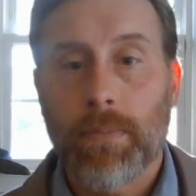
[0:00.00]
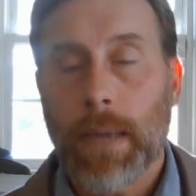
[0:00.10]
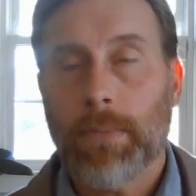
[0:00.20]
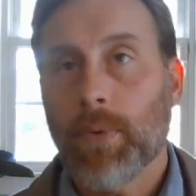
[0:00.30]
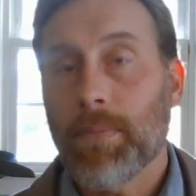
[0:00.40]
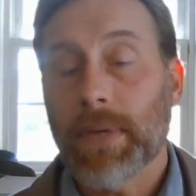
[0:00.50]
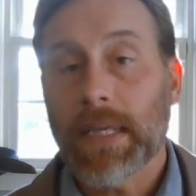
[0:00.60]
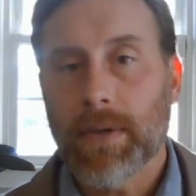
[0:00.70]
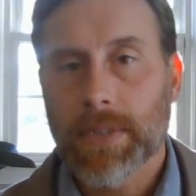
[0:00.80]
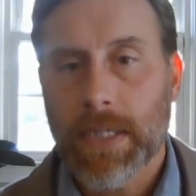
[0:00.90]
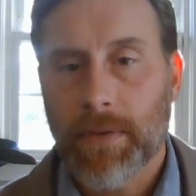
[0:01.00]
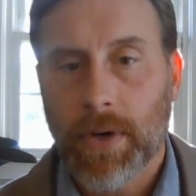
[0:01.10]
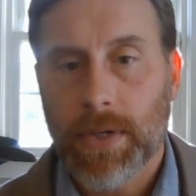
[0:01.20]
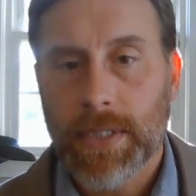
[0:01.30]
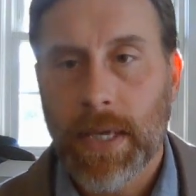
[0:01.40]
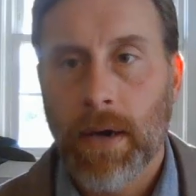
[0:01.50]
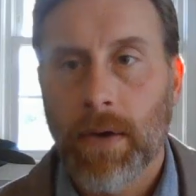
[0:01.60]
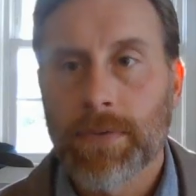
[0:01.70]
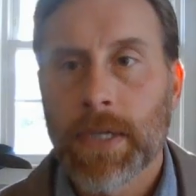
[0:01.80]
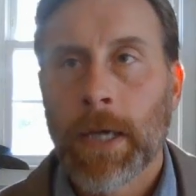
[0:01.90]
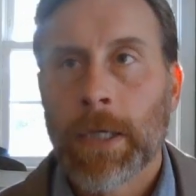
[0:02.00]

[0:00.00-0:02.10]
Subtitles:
Maybe we've been guilty of it ourselves.